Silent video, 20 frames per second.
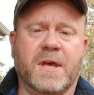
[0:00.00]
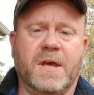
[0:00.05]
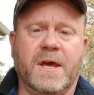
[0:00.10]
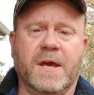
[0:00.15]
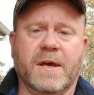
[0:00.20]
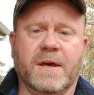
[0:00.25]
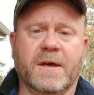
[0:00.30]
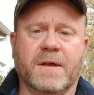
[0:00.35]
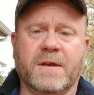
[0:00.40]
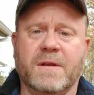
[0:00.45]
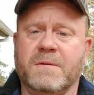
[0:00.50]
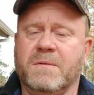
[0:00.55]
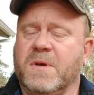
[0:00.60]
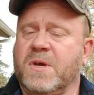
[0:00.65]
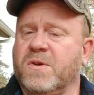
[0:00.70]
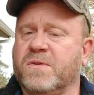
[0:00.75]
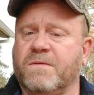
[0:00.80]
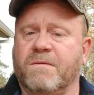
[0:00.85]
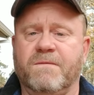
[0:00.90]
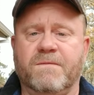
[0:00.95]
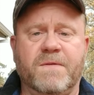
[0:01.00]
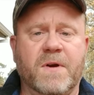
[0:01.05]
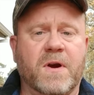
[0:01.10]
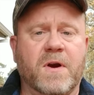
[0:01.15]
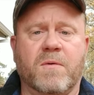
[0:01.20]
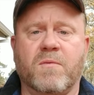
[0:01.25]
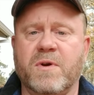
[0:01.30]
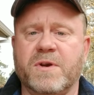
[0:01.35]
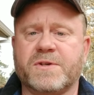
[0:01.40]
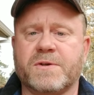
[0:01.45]
and he's very
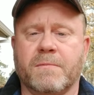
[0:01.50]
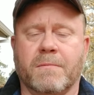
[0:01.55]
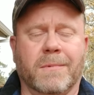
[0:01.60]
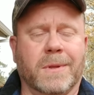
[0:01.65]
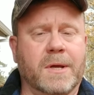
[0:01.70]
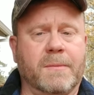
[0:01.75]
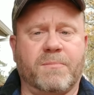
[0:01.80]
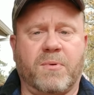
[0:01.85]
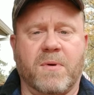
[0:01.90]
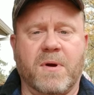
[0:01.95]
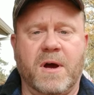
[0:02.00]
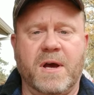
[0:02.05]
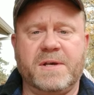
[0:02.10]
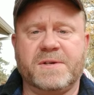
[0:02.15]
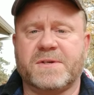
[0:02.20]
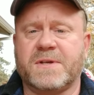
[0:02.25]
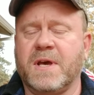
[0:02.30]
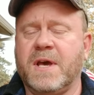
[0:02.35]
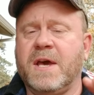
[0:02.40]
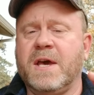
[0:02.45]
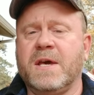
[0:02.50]
reasonably priced.